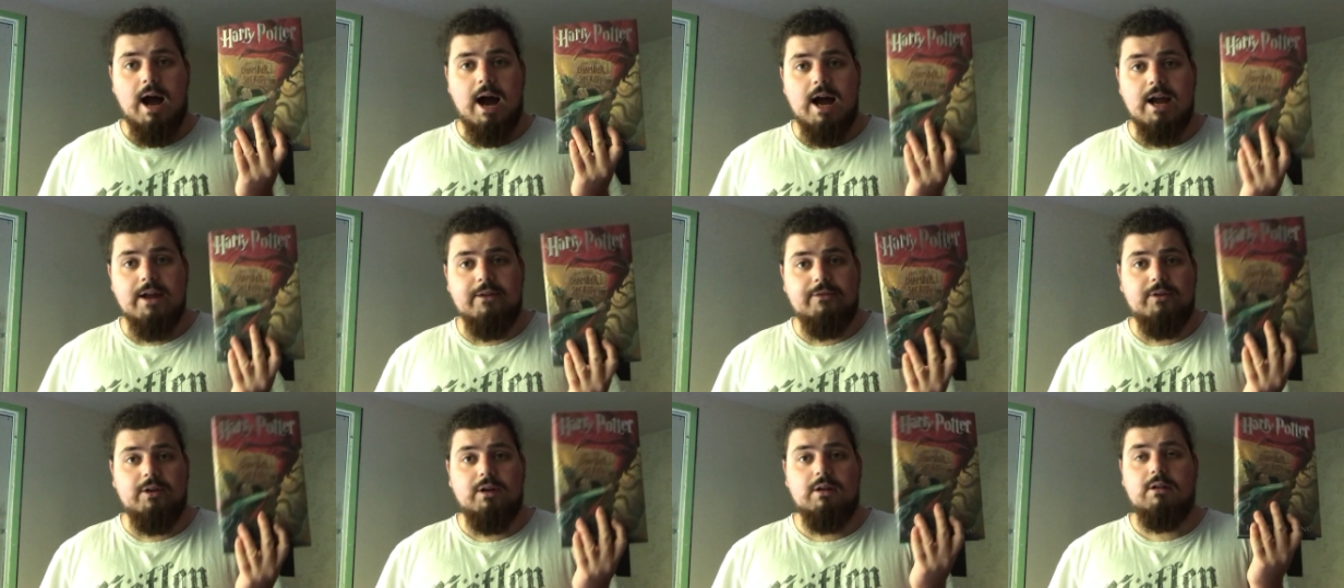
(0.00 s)

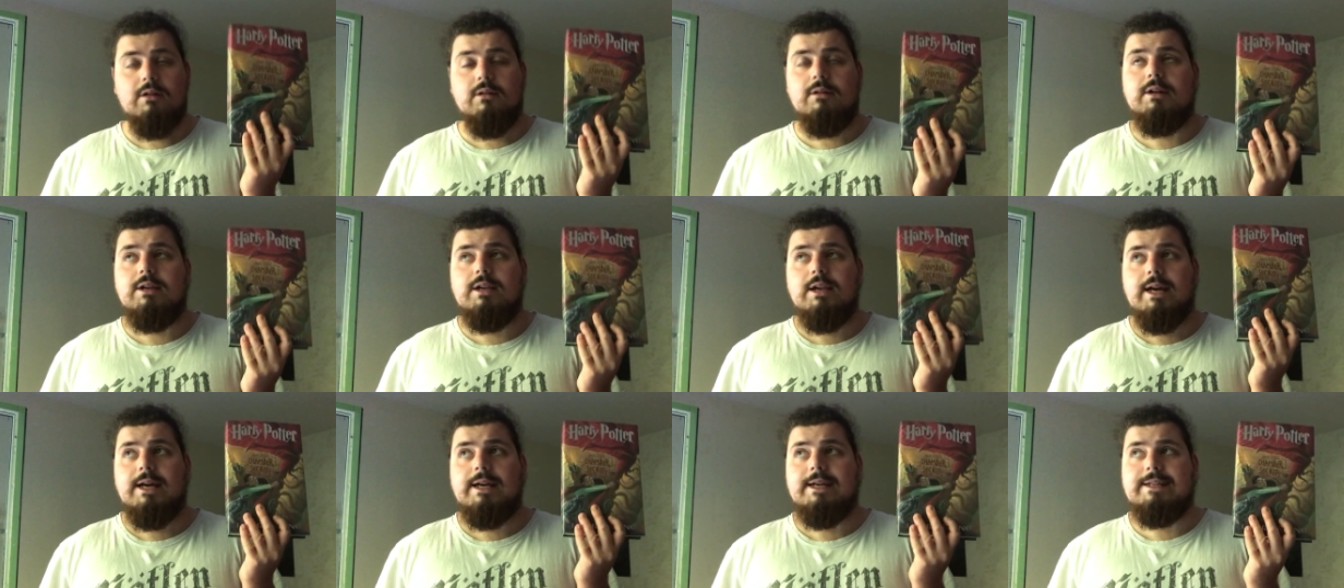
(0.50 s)
I feel
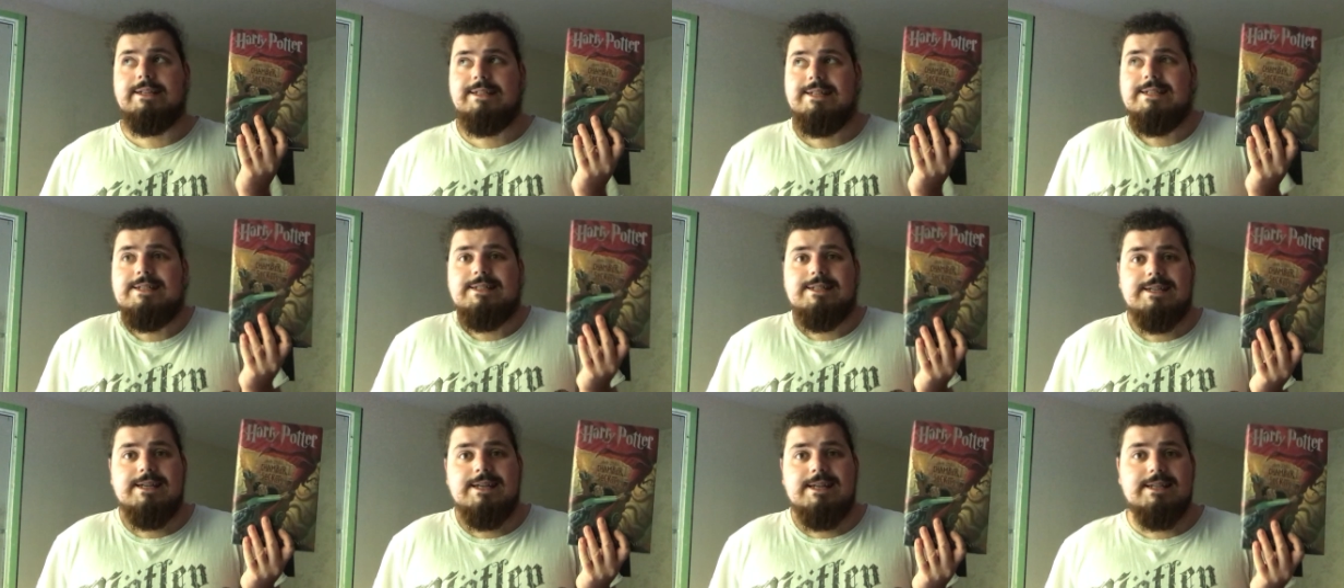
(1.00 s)
like
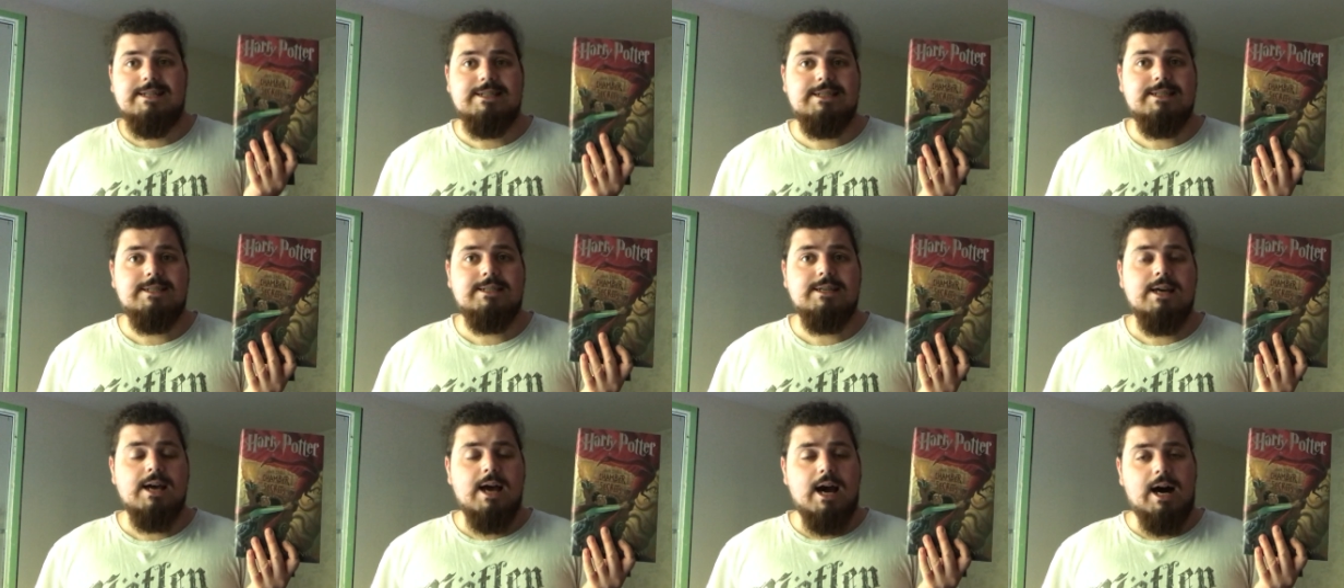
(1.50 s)
this
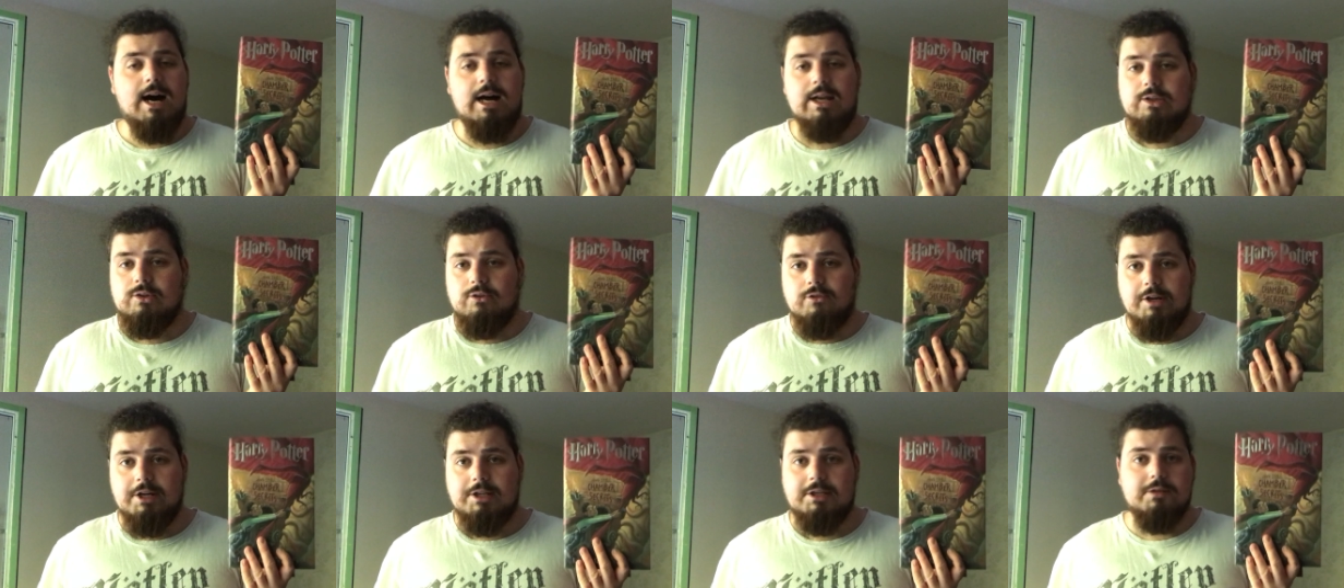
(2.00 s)
is
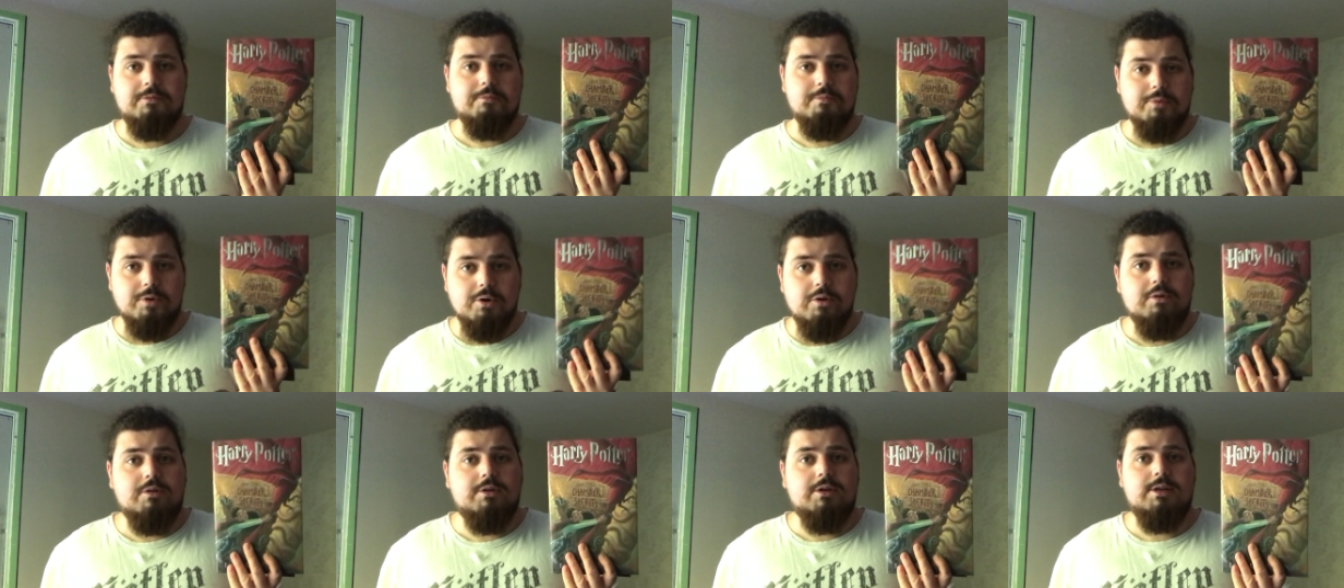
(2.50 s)
underrated
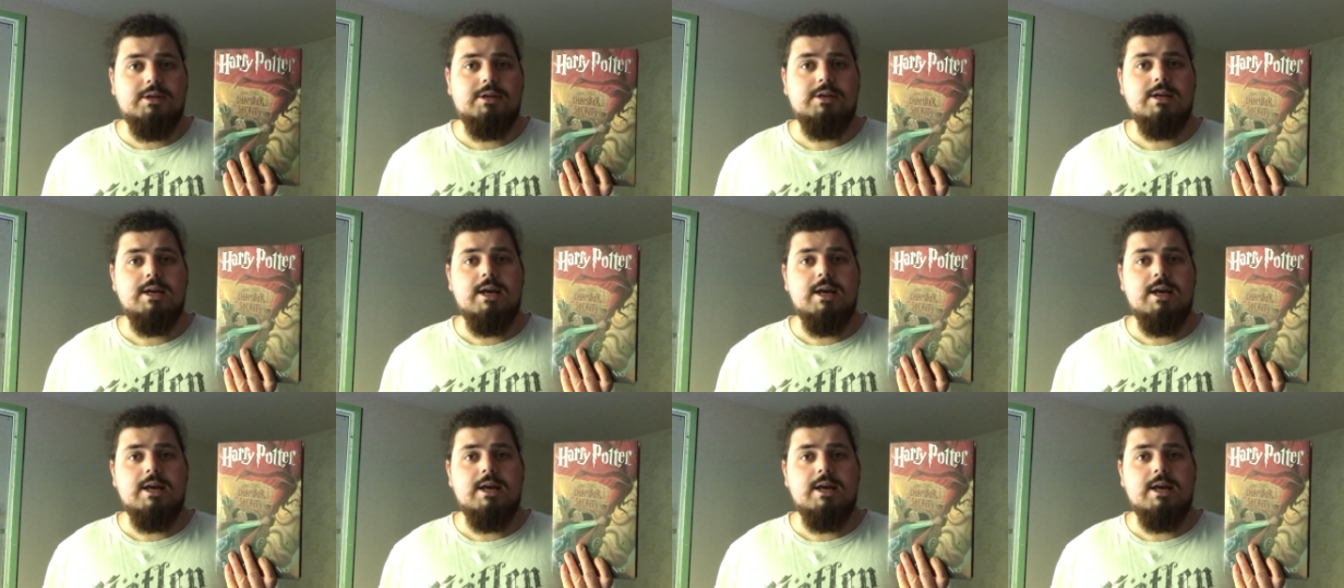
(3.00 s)
book